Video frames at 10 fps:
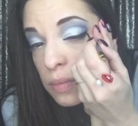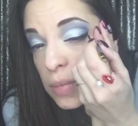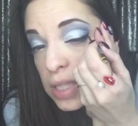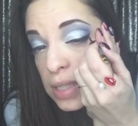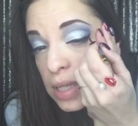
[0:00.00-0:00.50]

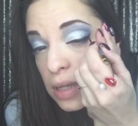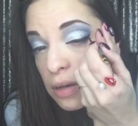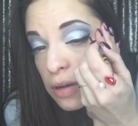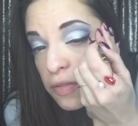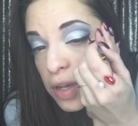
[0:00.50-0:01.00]
miss it
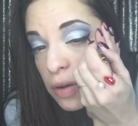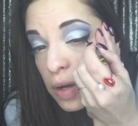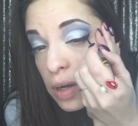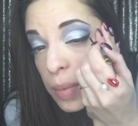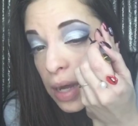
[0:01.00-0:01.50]
or if I go
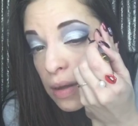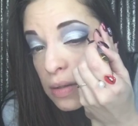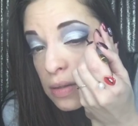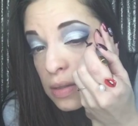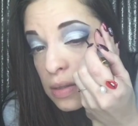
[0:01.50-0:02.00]
out of
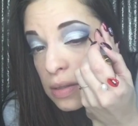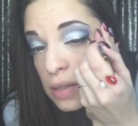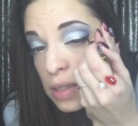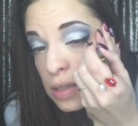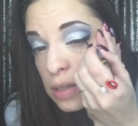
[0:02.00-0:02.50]
bounds,
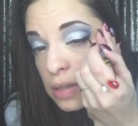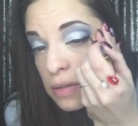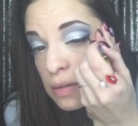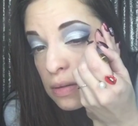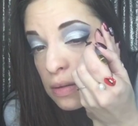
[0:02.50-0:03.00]
easy
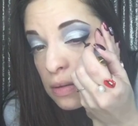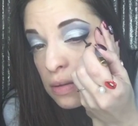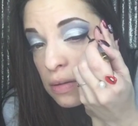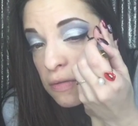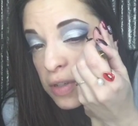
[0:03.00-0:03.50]
to
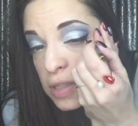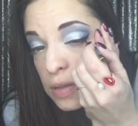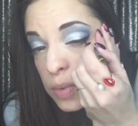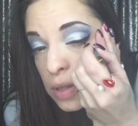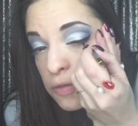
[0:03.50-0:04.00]
fix
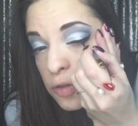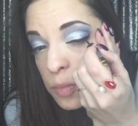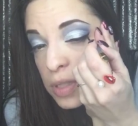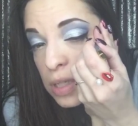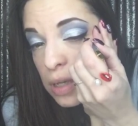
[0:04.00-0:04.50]
it with the
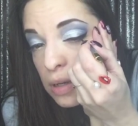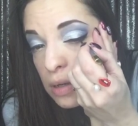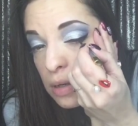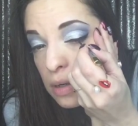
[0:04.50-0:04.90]
foops again.